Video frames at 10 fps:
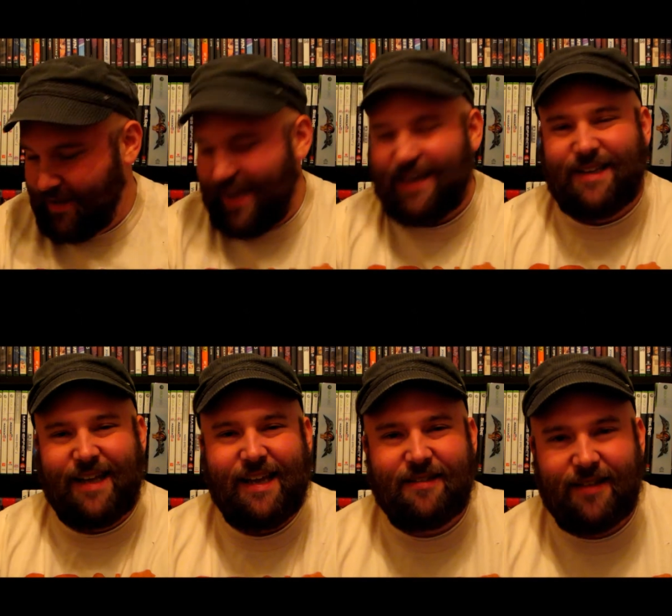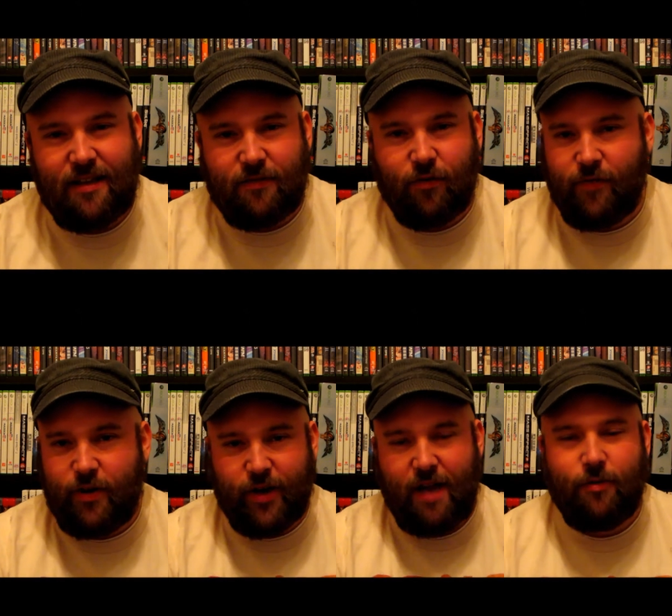18 cents for a
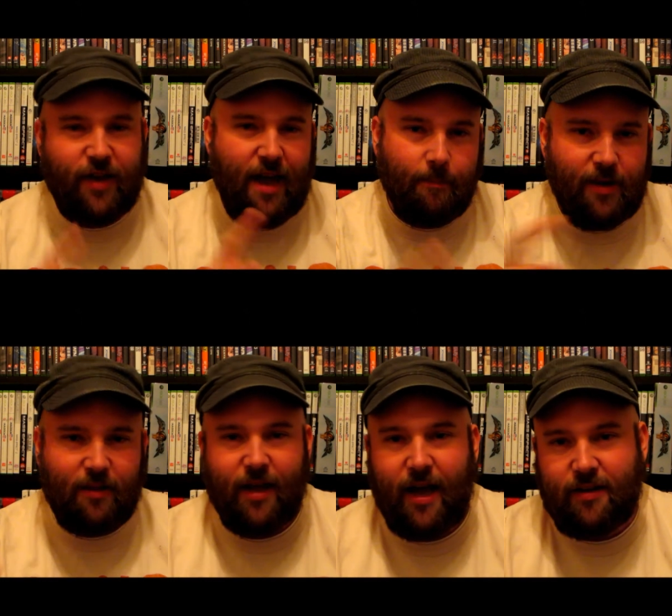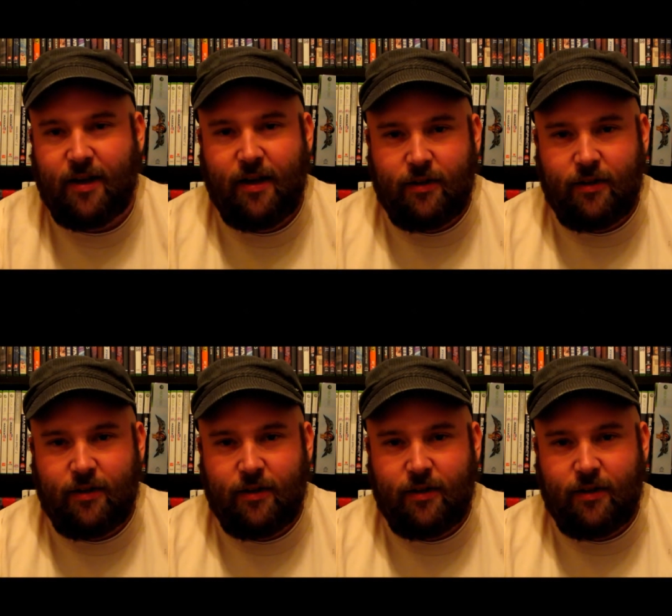video game, you can't beat that.